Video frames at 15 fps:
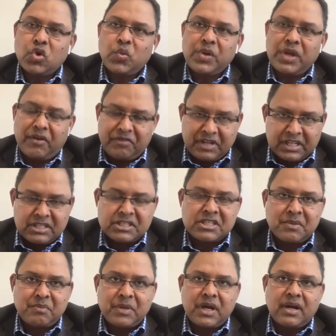So we have done
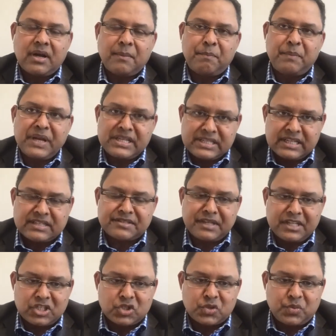some uh, basic
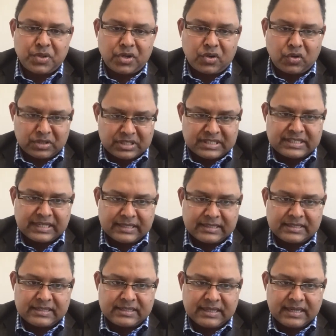science work on
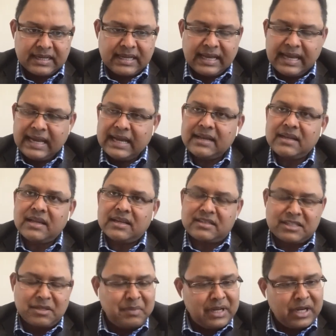stents, yes. and
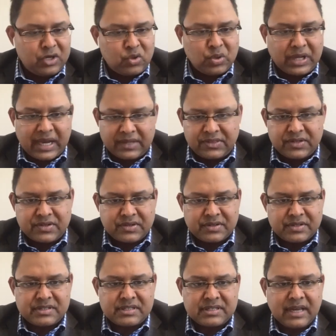similar to
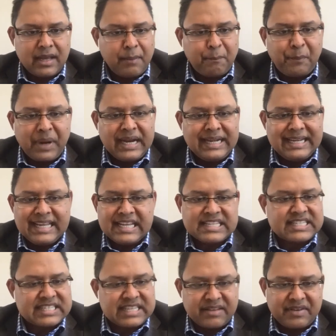catheters, by
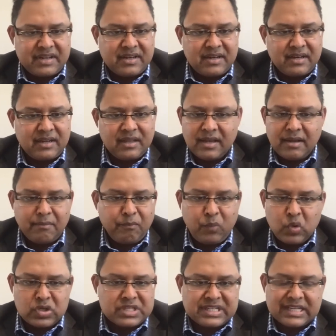day seven,
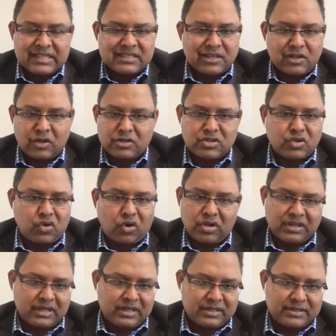most stents are also
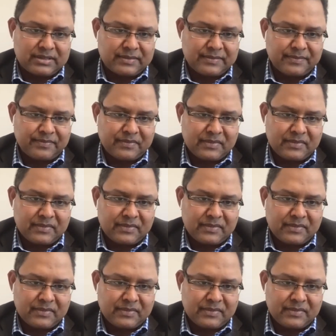colonized.